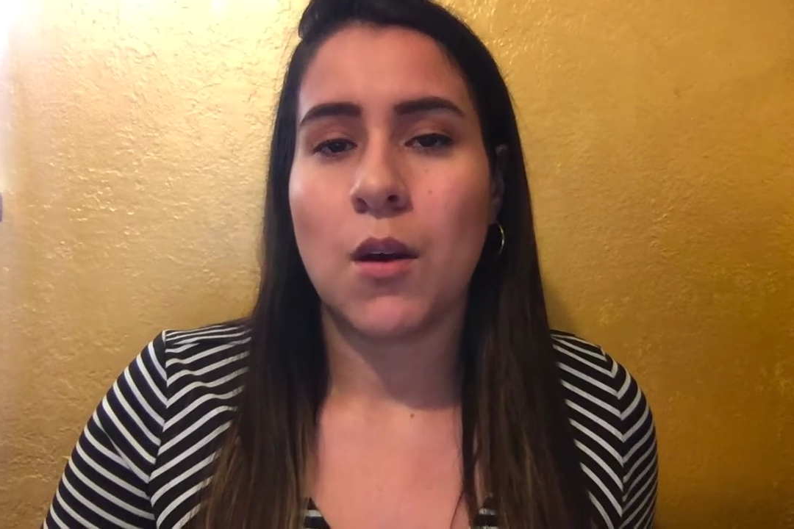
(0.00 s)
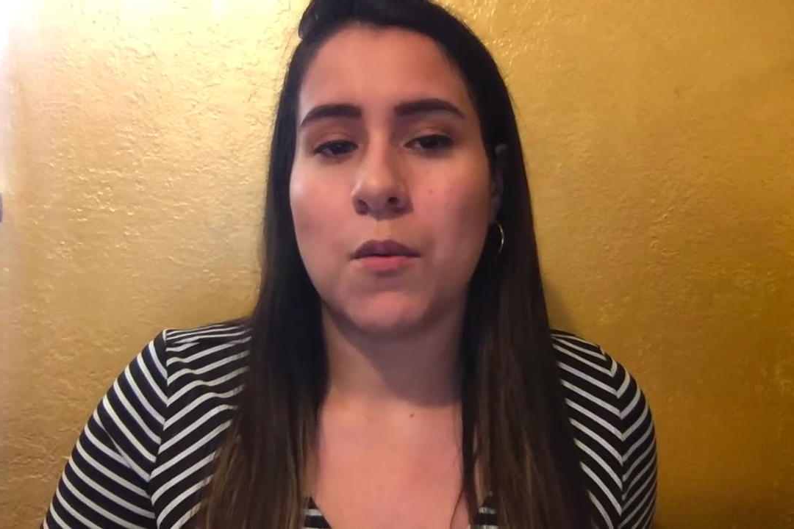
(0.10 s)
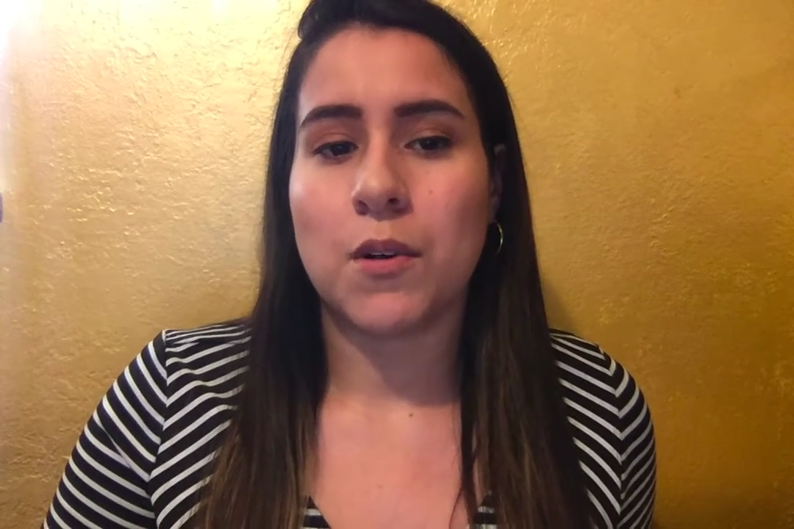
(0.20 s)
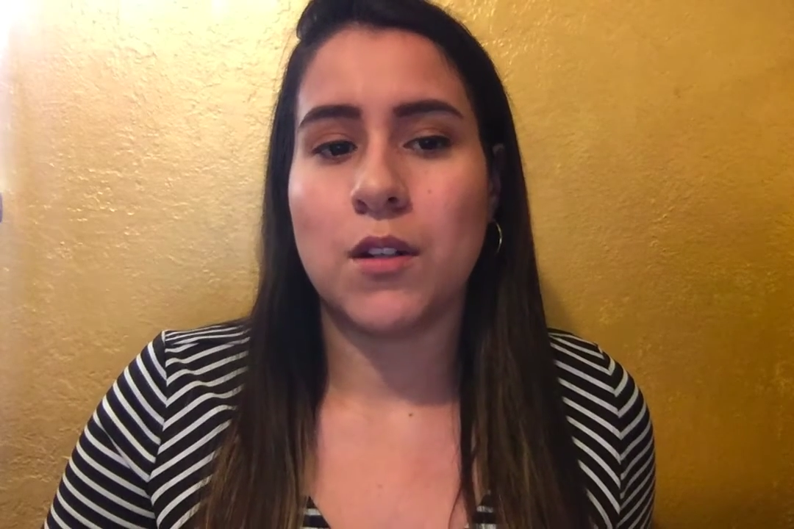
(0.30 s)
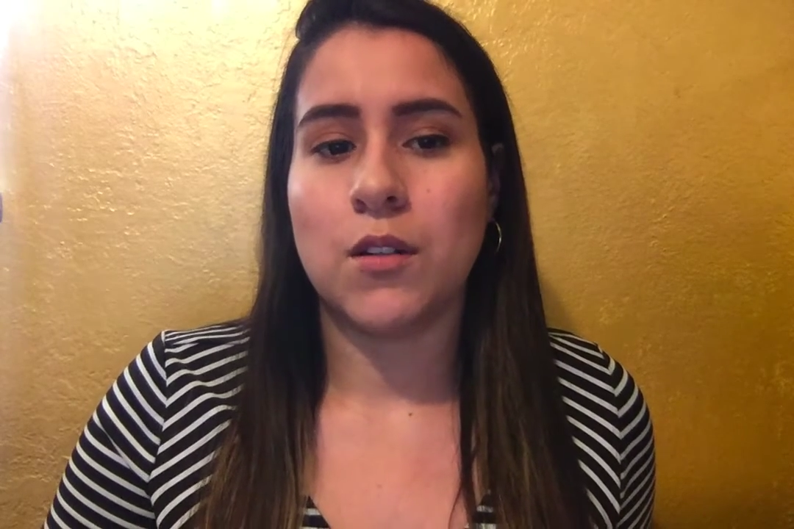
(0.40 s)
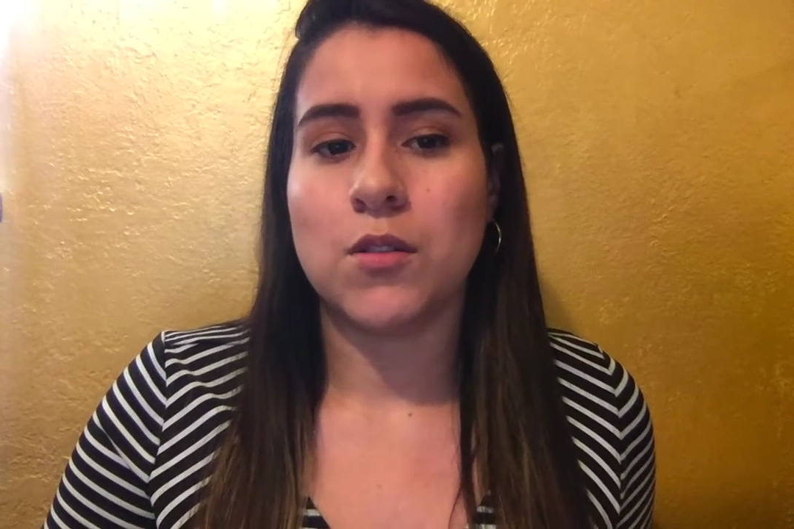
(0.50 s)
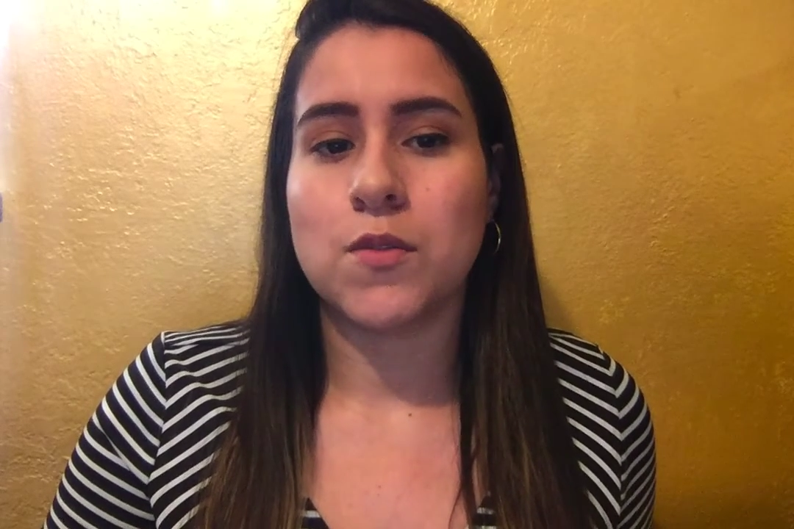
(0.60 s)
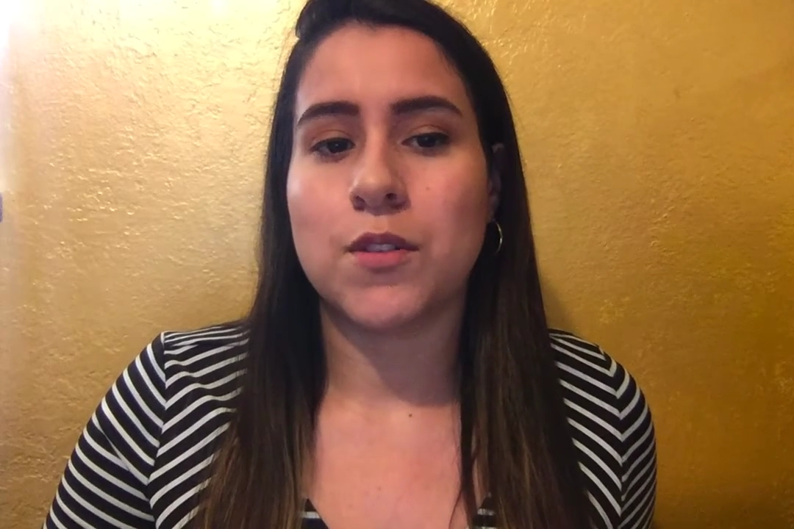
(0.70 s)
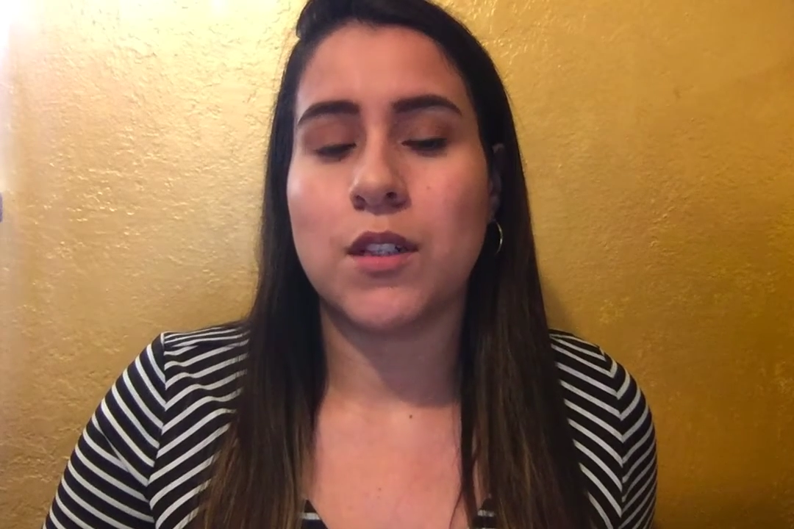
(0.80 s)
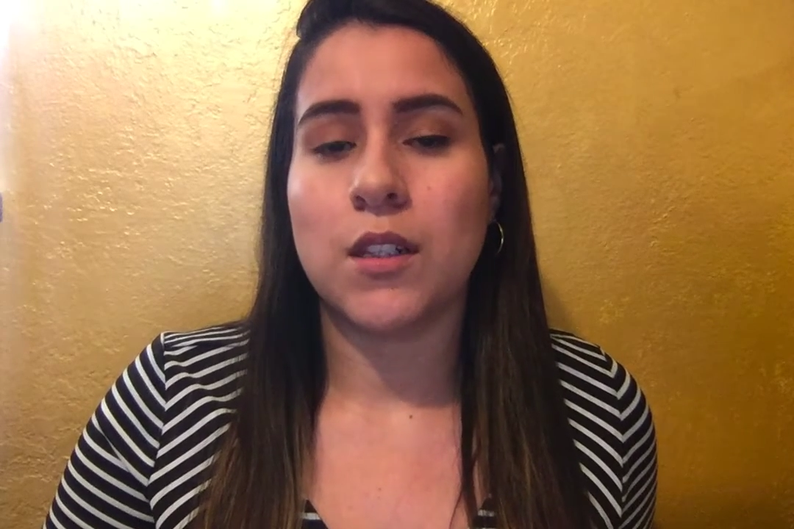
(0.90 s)
were used
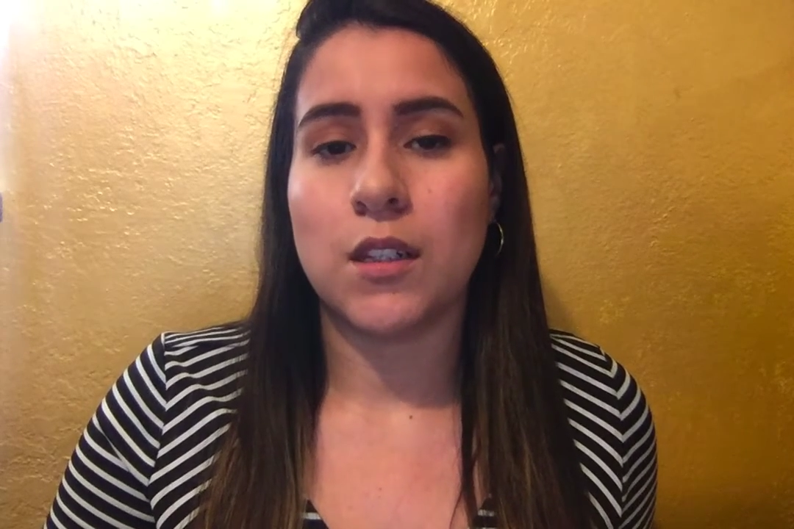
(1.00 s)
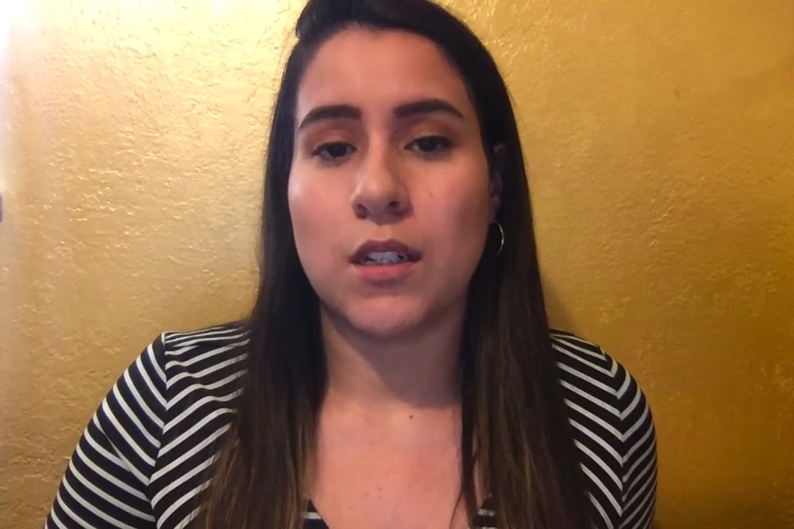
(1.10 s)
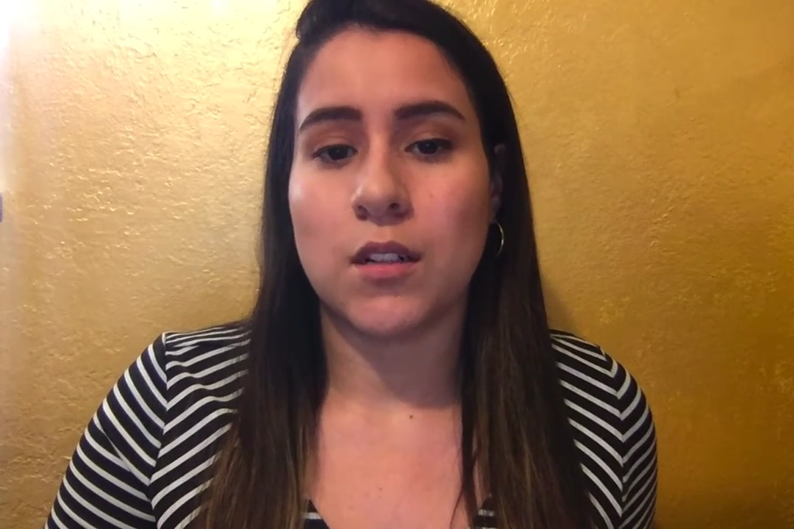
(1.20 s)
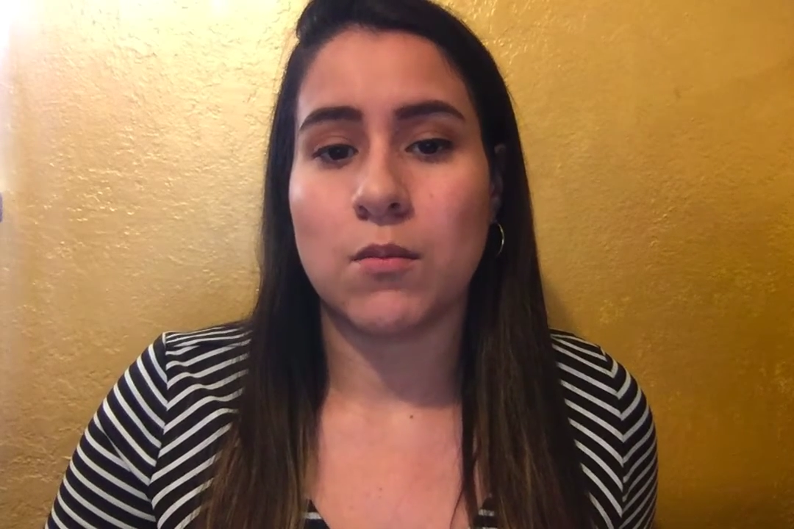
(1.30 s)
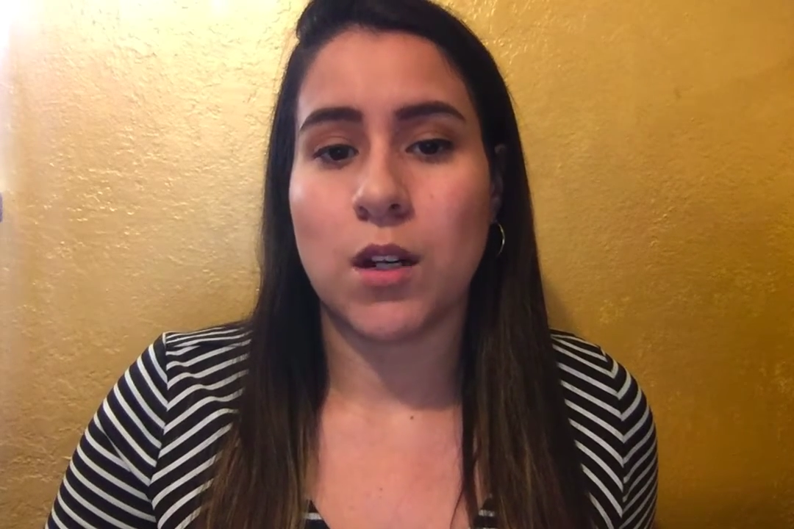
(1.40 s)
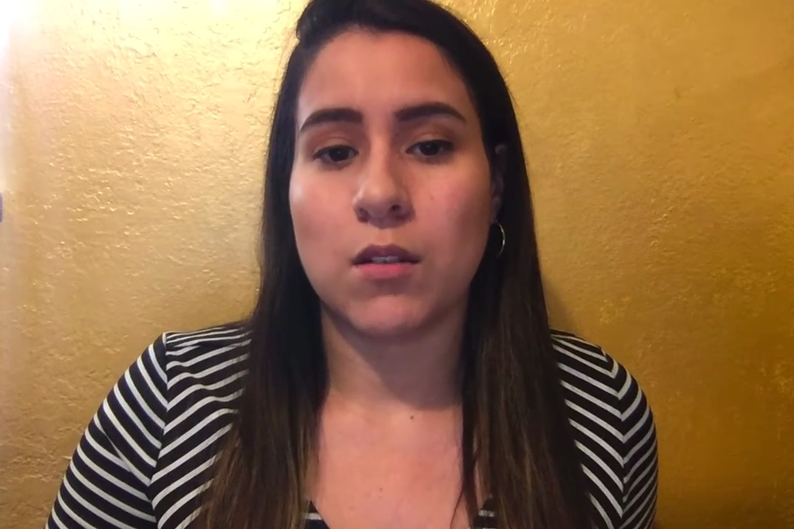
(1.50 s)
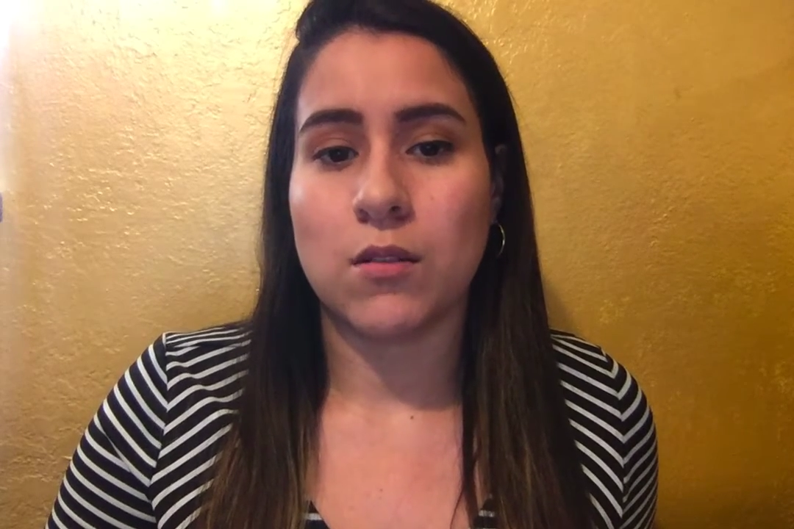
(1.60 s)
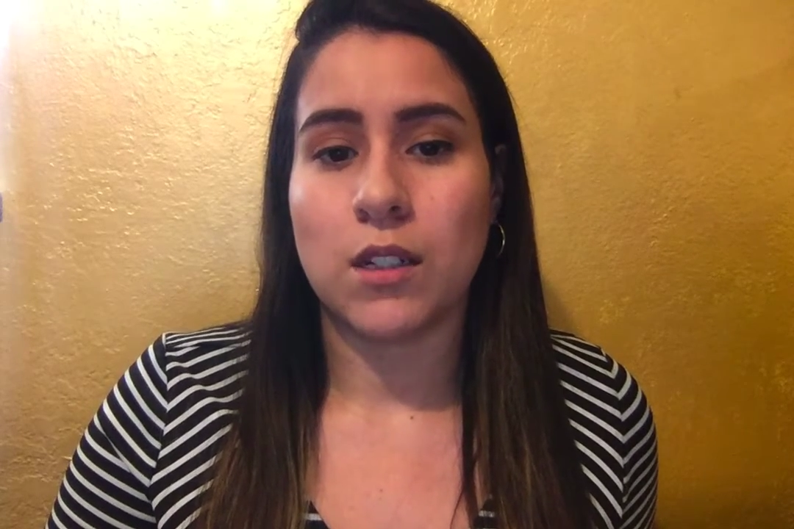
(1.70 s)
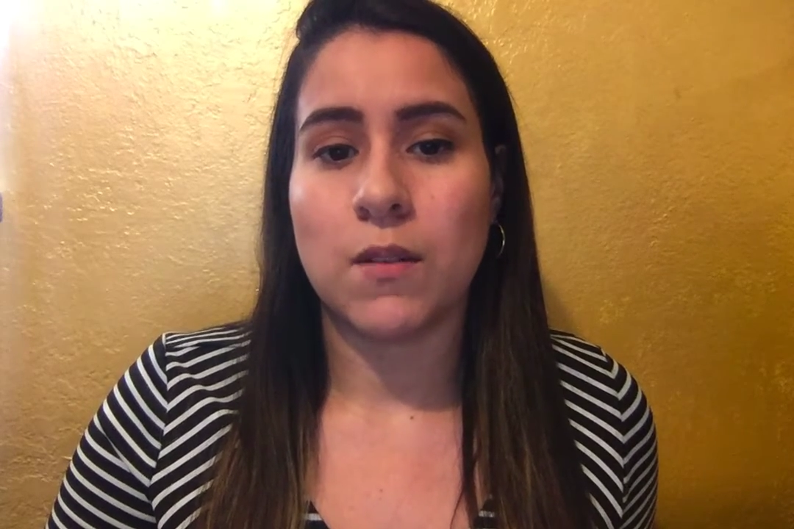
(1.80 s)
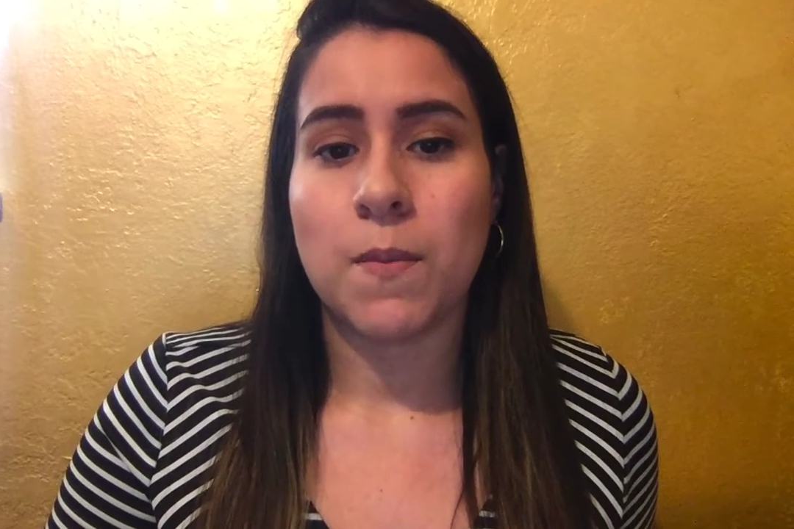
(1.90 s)
for the linear
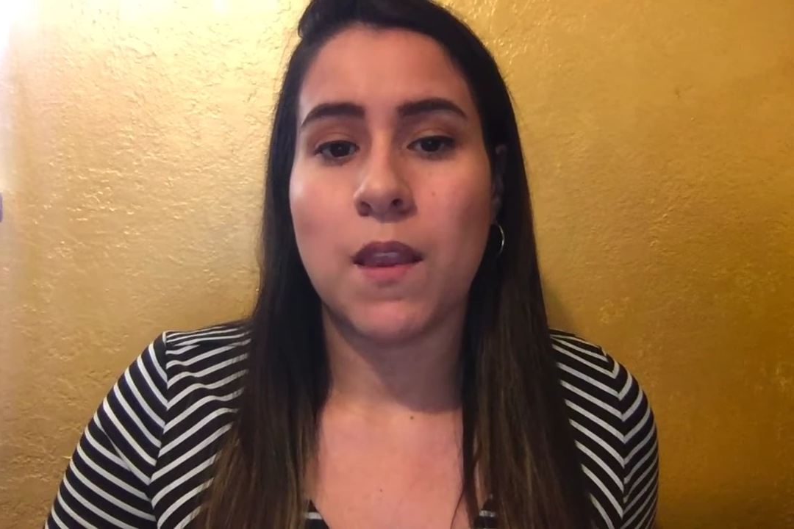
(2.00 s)
modeling.